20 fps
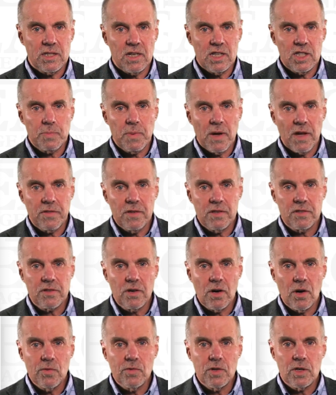stress path is
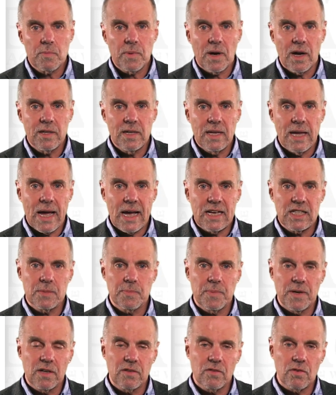governed by the
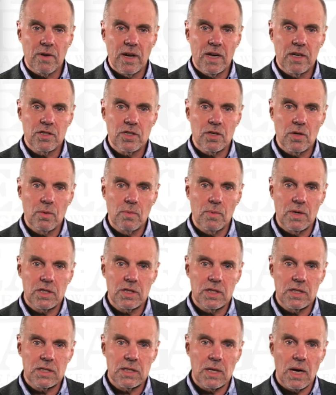aspect ratio,
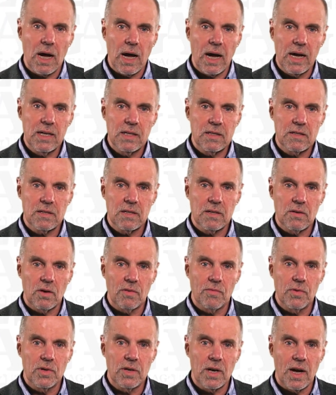which is the height
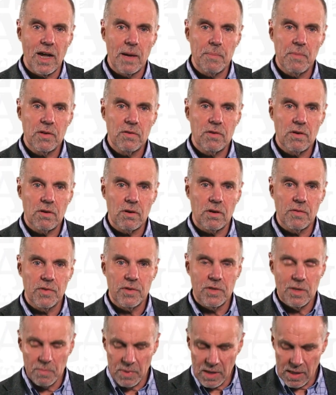over diameter of
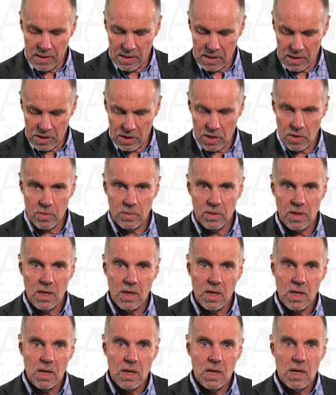the depleting zone,
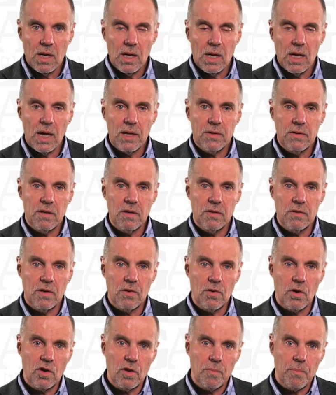and
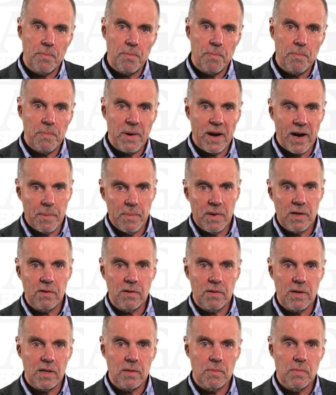the rock
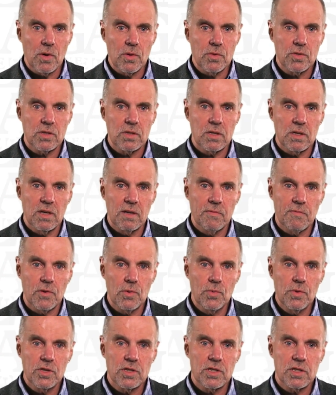parameter that most
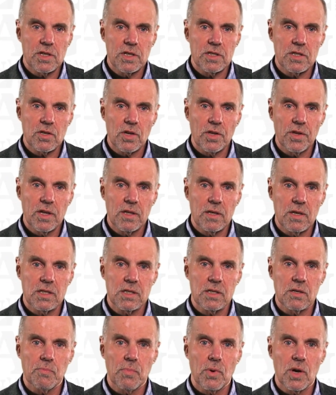influences on it
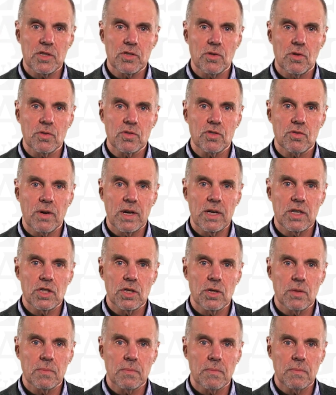is the Poisson's
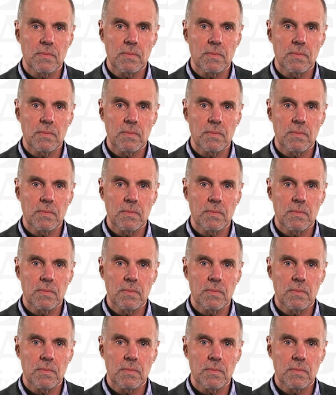ratio.